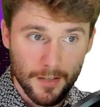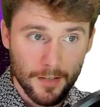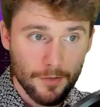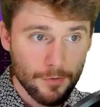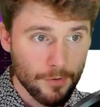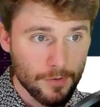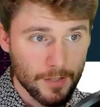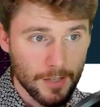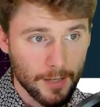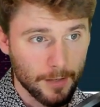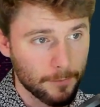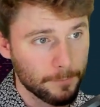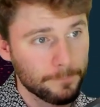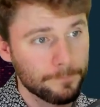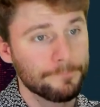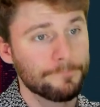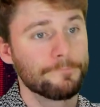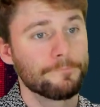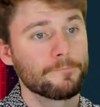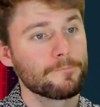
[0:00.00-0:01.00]
Interesting.
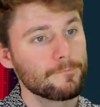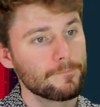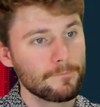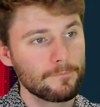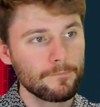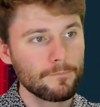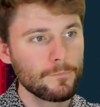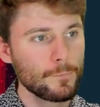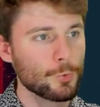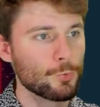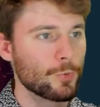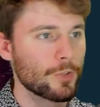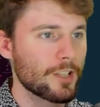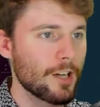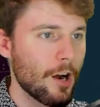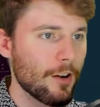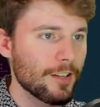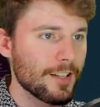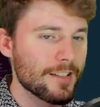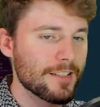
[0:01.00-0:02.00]

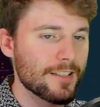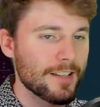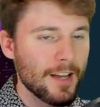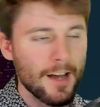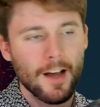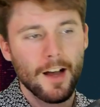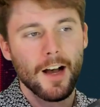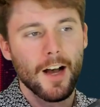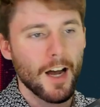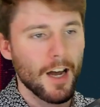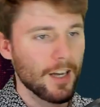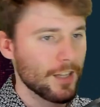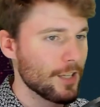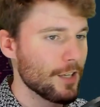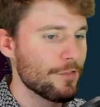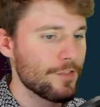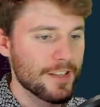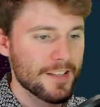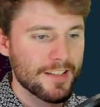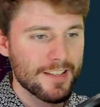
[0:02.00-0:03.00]
Regardless, I
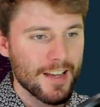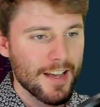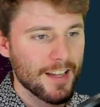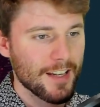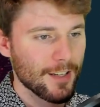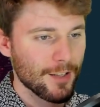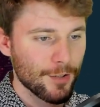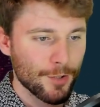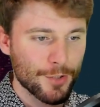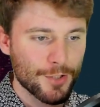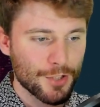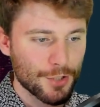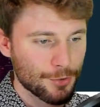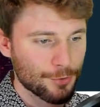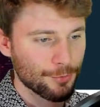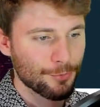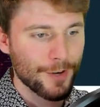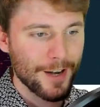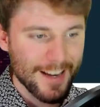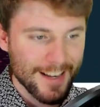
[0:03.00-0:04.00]
love this set. It looks
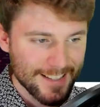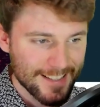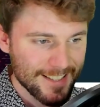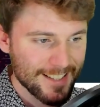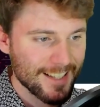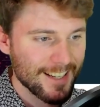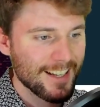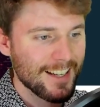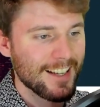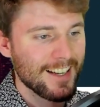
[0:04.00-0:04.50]
great.